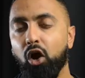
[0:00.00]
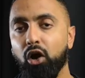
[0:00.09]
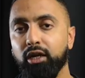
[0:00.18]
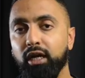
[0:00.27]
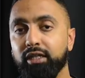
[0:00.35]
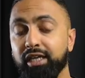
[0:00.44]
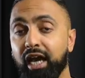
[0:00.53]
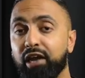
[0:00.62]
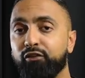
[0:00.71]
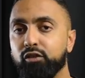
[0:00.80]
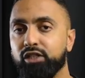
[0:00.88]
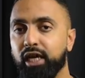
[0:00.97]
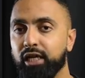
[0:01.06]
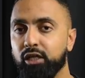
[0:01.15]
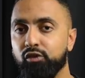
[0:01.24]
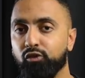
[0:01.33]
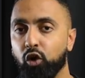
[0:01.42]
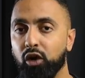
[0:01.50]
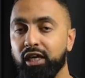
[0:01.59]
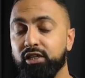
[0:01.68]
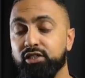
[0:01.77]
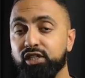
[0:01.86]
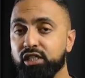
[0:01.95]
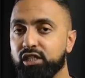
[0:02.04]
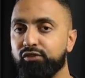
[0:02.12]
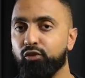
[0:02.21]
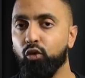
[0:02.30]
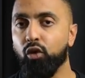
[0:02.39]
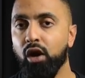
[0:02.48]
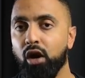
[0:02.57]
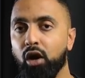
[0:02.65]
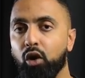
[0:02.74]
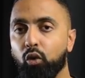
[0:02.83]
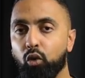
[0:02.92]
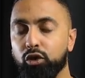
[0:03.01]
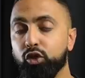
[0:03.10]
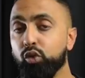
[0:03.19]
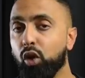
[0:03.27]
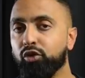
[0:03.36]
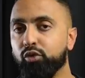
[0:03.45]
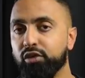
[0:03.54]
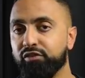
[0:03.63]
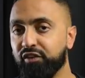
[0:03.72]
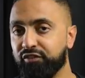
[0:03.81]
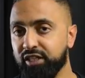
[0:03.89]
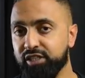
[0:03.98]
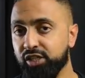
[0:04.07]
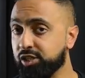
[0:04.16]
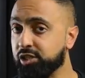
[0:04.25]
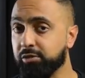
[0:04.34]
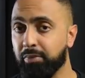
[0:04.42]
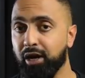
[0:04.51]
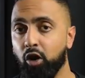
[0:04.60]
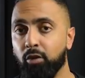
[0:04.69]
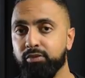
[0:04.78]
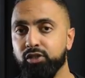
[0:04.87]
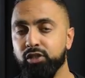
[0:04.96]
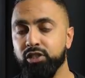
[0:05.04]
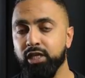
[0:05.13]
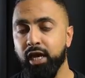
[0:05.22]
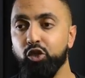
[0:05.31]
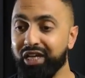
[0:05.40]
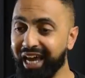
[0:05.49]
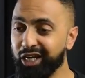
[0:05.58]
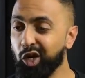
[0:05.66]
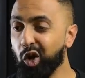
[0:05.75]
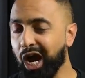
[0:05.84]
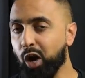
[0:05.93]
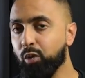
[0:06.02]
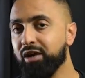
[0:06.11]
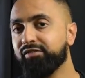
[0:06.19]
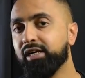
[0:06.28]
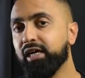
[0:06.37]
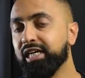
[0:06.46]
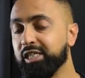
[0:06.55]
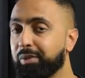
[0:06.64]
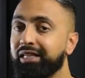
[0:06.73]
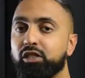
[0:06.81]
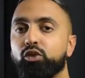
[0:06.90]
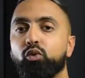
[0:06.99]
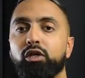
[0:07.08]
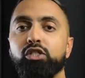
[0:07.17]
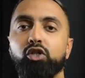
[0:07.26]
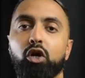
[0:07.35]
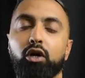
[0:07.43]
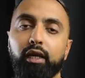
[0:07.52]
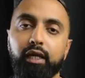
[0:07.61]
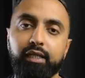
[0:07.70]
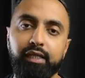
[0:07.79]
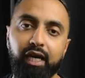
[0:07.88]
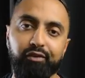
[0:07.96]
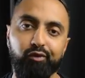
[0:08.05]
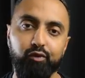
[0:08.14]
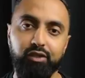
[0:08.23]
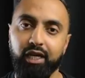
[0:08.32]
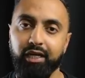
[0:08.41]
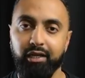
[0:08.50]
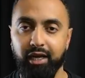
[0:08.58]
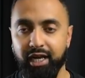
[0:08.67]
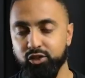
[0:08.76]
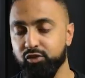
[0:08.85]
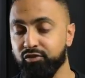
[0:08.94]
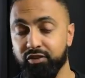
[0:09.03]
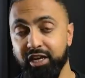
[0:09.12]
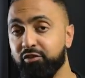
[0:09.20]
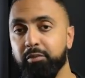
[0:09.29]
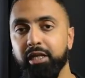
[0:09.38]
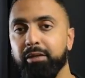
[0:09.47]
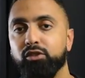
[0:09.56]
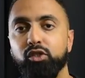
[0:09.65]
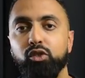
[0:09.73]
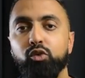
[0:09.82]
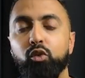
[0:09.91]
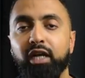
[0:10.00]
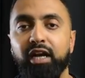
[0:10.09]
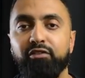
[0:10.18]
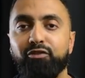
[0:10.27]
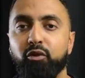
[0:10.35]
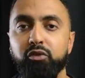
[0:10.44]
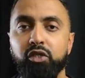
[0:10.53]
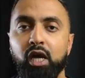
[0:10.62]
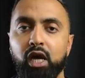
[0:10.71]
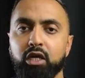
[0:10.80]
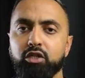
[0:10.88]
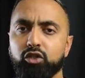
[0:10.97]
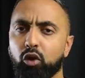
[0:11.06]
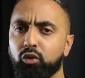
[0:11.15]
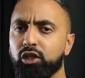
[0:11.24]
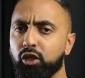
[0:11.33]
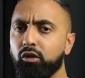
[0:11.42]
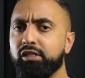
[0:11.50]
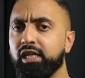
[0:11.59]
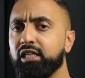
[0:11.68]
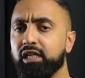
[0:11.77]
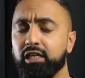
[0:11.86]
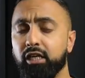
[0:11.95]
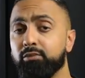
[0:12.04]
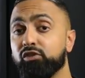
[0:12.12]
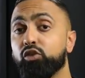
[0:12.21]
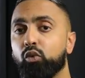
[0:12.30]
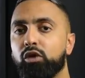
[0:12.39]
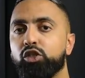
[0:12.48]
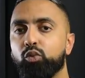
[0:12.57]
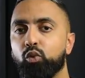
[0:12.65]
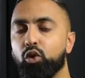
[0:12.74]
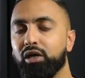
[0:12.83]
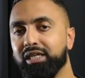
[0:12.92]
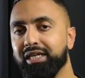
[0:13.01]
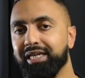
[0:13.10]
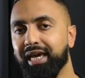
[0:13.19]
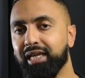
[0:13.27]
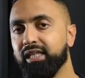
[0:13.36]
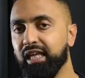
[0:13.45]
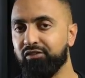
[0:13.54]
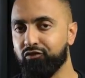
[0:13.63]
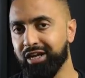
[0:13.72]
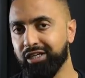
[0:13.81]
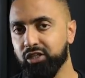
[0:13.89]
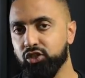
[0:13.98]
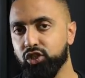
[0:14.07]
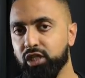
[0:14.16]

On the iPhone X, you've got either 64 or 256 GB options. You cannot, however, expand the storage on the iPhone X, as you've never been able to do on iPhones. So the Note 8, in terms of storage, would get the advantage